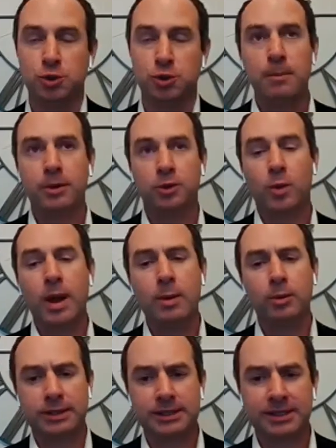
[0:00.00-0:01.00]
but the way
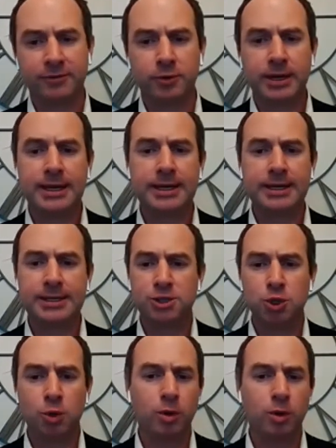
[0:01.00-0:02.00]
we're delivering it is
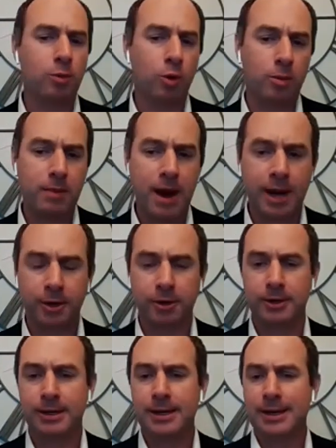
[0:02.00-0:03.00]
newer, more
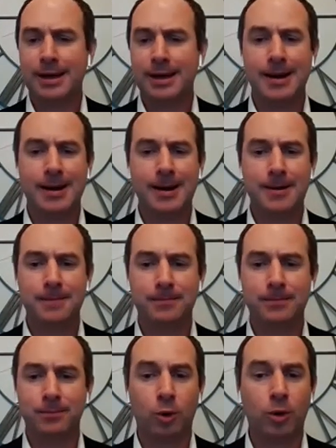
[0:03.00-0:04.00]
modern,
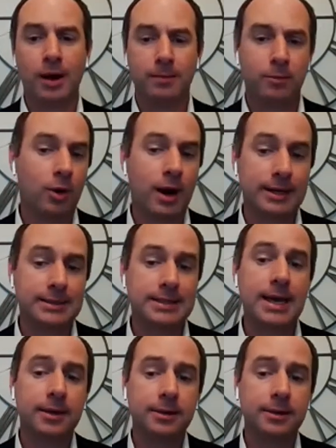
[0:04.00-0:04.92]
more high tech.